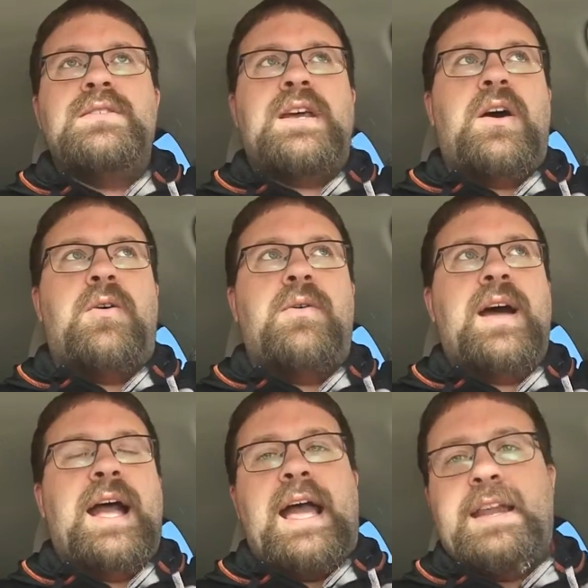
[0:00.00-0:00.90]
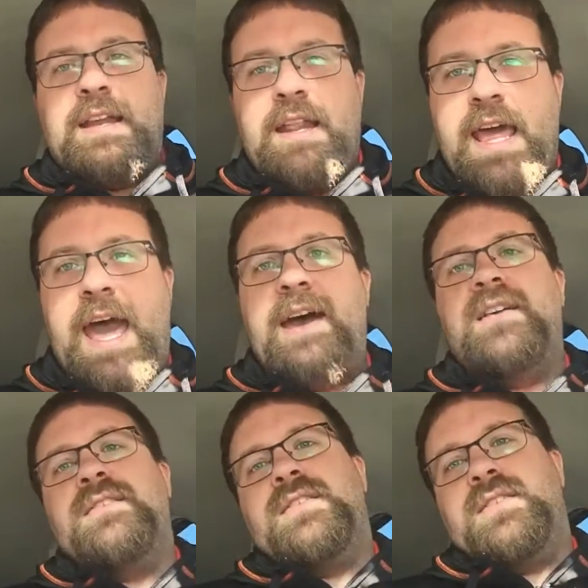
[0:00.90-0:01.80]
So I got into
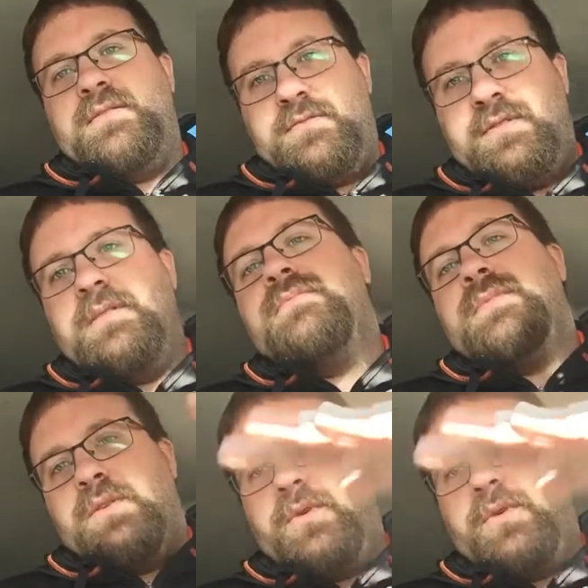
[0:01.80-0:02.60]
that, and then it you know,